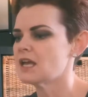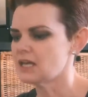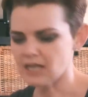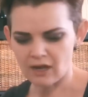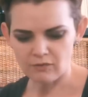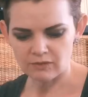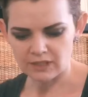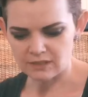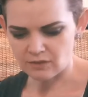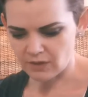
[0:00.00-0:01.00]
Anyhow,
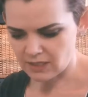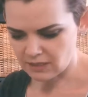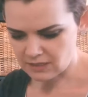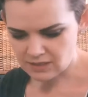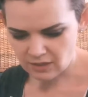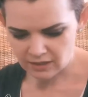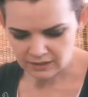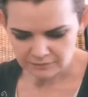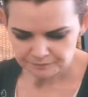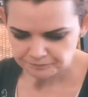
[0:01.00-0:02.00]
let's go ahead and get
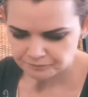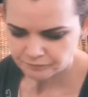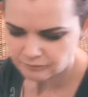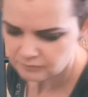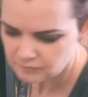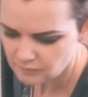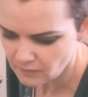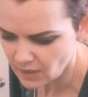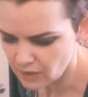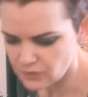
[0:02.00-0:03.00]
started.
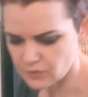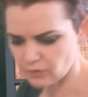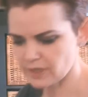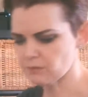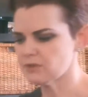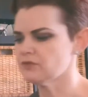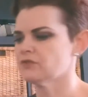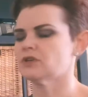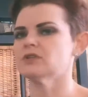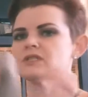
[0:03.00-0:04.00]
I'll do the gray one
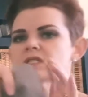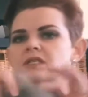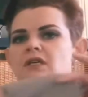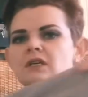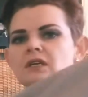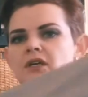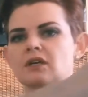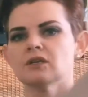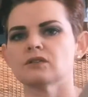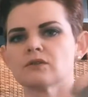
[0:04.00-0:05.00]
first.
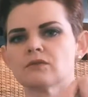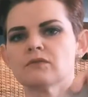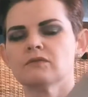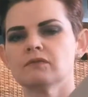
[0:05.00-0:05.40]
So